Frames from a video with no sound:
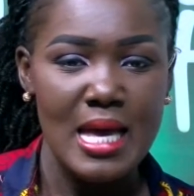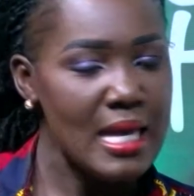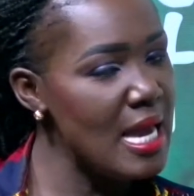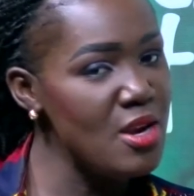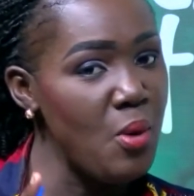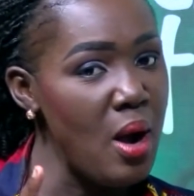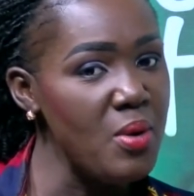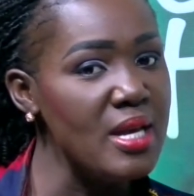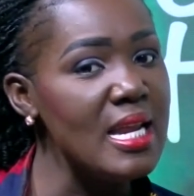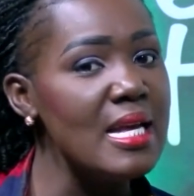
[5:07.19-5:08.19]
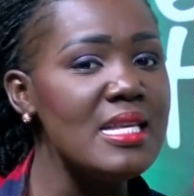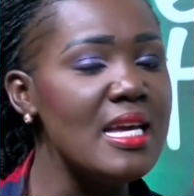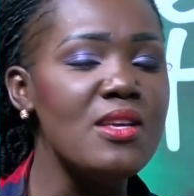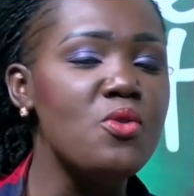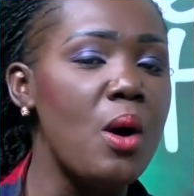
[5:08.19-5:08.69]
Ye the 1 week na edi
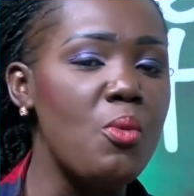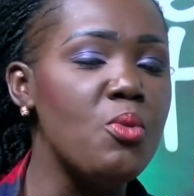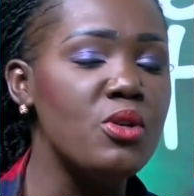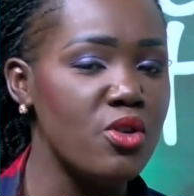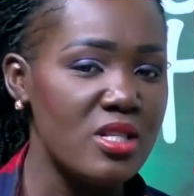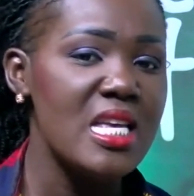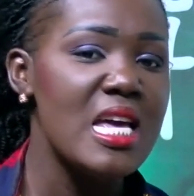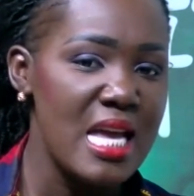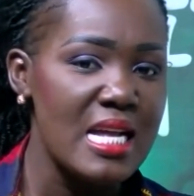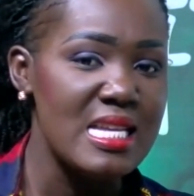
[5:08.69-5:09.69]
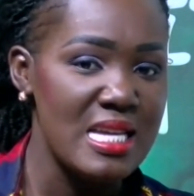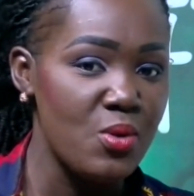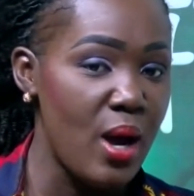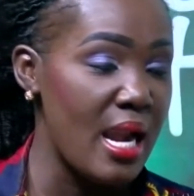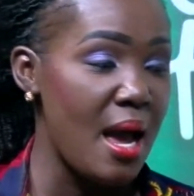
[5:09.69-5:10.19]
edi wa bobo nti o say yenya din
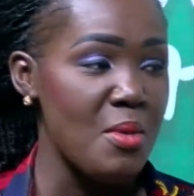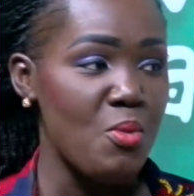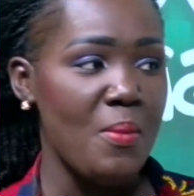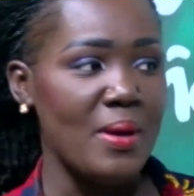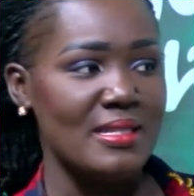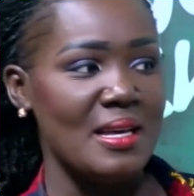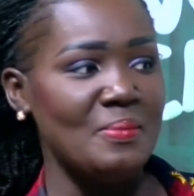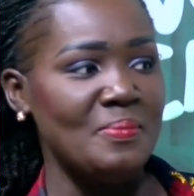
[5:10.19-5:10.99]
no ana me bo pastor.